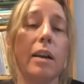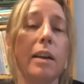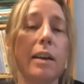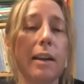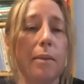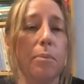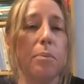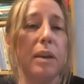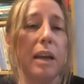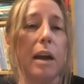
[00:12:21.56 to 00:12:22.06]

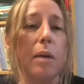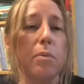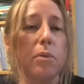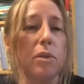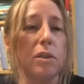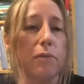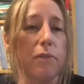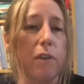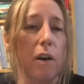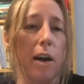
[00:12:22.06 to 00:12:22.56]
be able
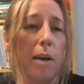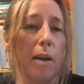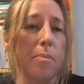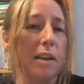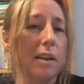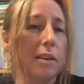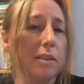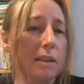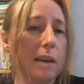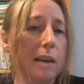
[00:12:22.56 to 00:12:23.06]
to find
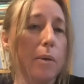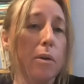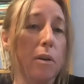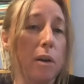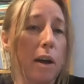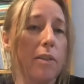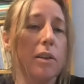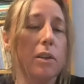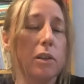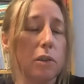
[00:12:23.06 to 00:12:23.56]
because they were
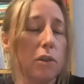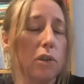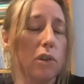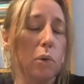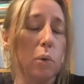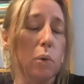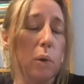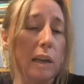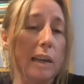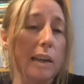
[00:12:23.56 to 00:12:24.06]
either too
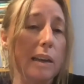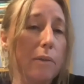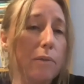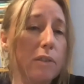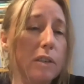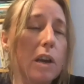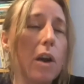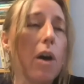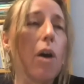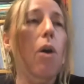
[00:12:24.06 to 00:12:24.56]

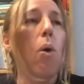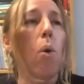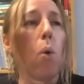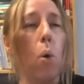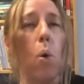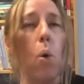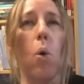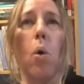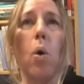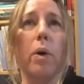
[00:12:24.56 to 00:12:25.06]
short-lived
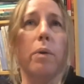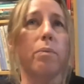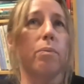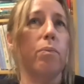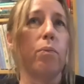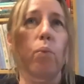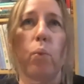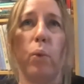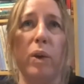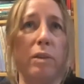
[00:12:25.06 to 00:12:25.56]
or
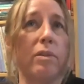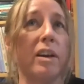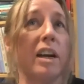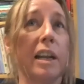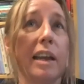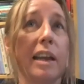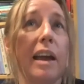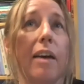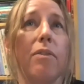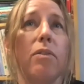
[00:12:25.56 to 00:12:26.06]
we
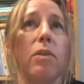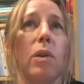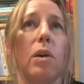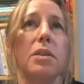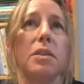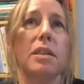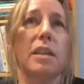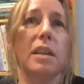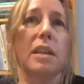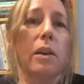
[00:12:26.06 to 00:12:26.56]
really have
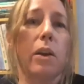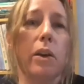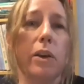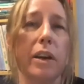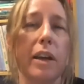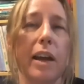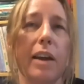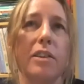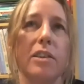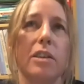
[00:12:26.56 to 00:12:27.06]
lost their
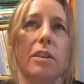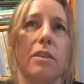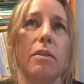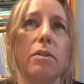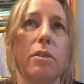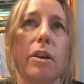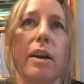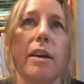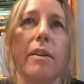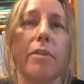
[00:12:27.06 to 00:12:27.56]
location
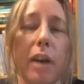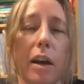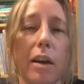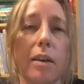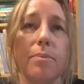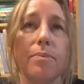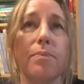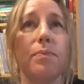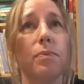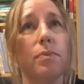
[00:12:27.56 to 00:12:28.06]
forever.
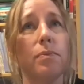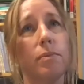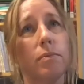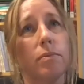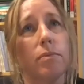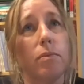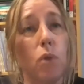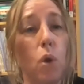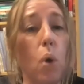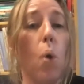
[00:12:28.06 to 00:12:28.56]

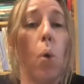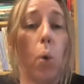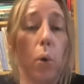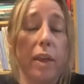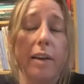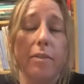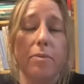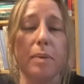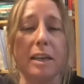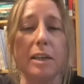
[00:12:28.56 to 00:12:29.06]
Or
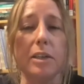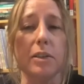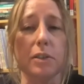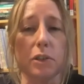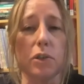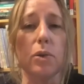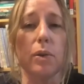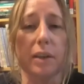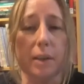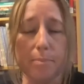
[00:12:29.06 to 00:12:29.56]
they've been
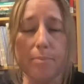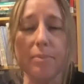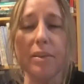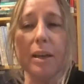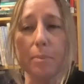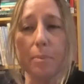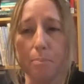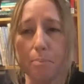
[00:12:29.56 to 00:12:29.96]
destroyed. Yep.